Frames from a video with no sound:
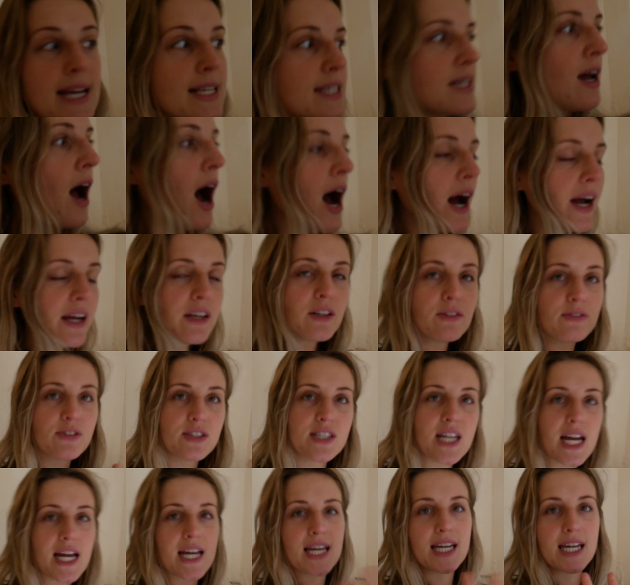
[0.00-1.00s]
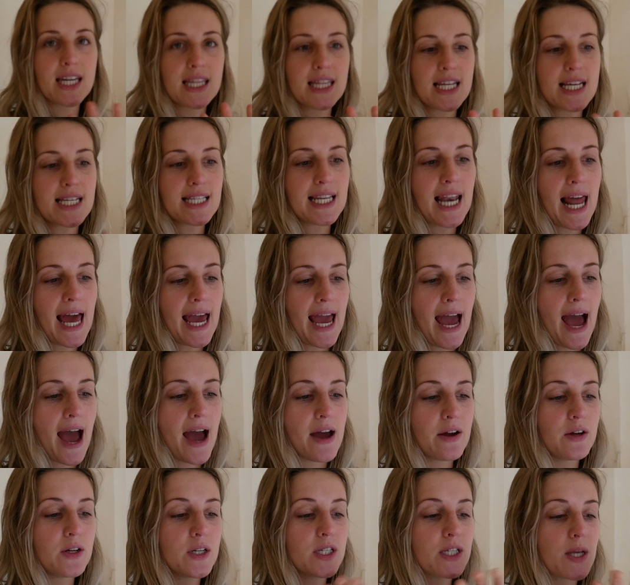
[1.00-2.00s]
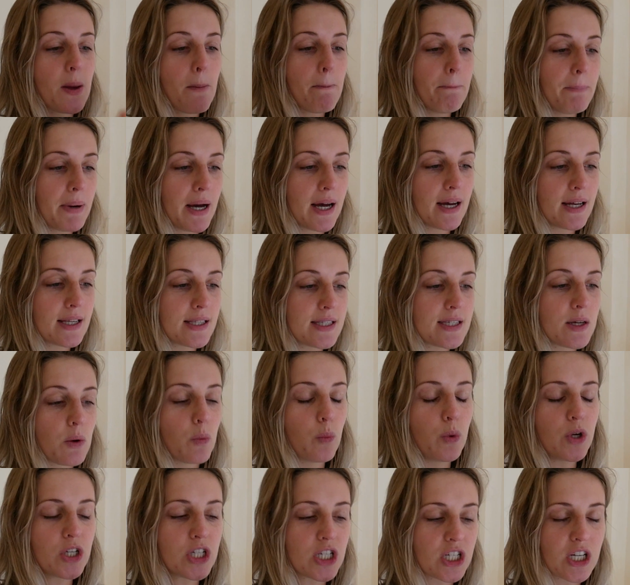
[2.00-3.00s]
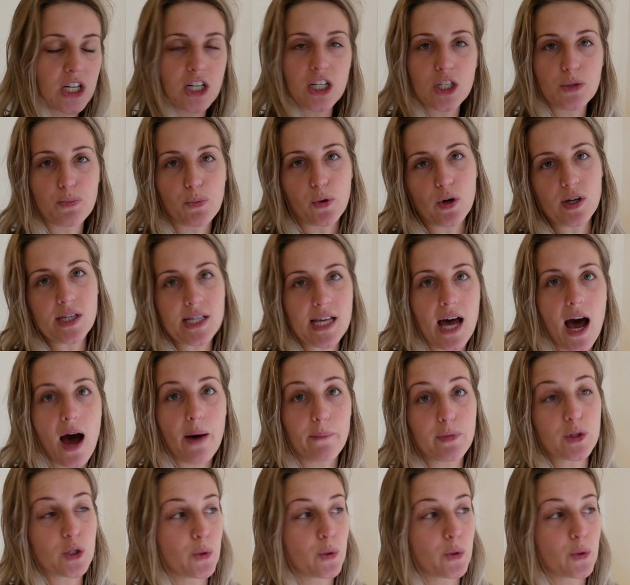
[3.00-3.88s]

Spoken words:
It's kind of staying in this layout, but we're just going to spruce it up.